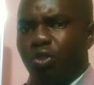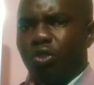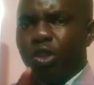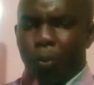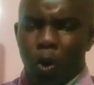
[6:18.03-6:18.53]

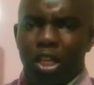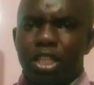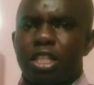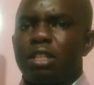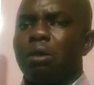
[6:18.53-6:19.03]
The
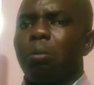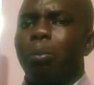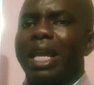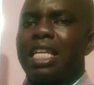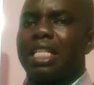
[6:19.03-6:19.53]
police
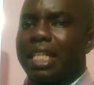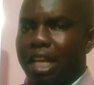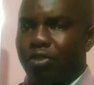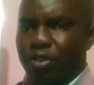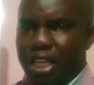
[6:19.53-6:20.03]
pays
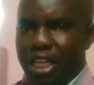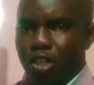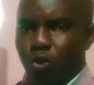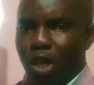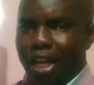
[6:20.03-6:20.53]
deaf ear
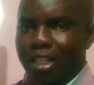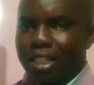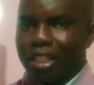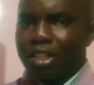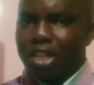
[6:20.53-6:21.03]
to
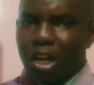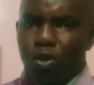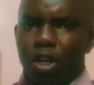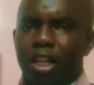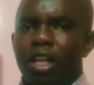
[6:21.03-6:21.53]
that.
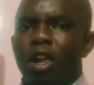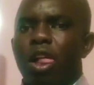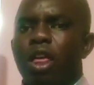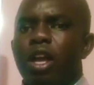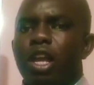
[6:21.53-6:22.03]
Secondly,
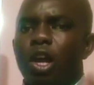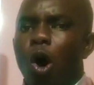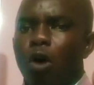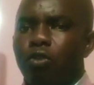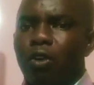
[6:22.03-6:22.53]
he
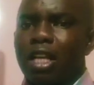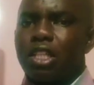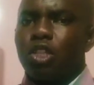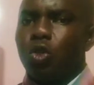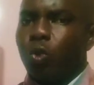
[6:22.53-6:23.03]

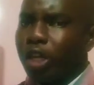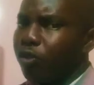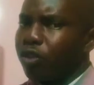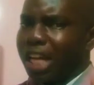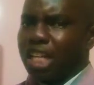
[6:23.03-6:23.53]
offers to
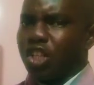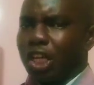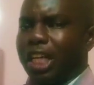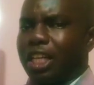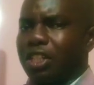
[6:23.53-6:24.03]
give 10
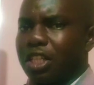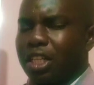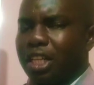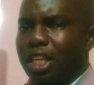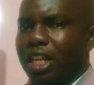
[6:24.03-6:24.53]

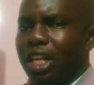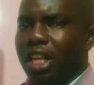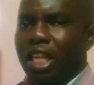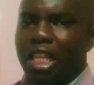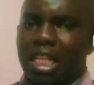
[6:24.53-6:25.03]
shillings.
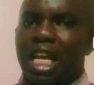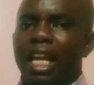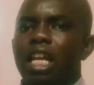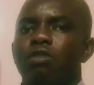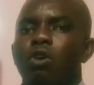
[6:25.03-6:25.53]
This
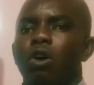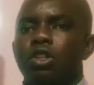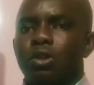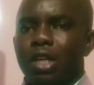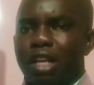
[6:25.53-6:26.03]
again
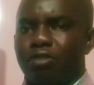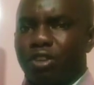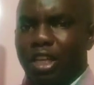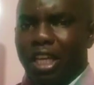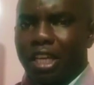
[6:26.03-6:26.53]
falls on deaf
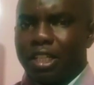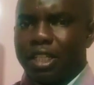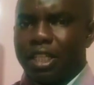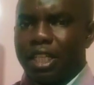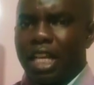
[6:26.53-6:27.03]

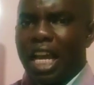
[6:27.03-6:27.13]
ears.